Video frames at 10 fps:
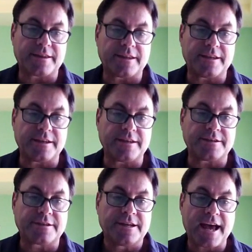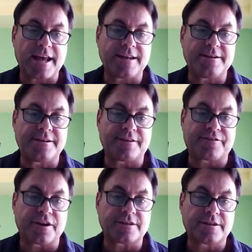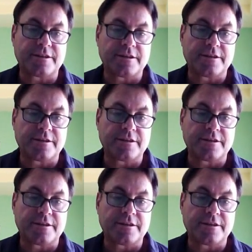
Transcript: these 10 different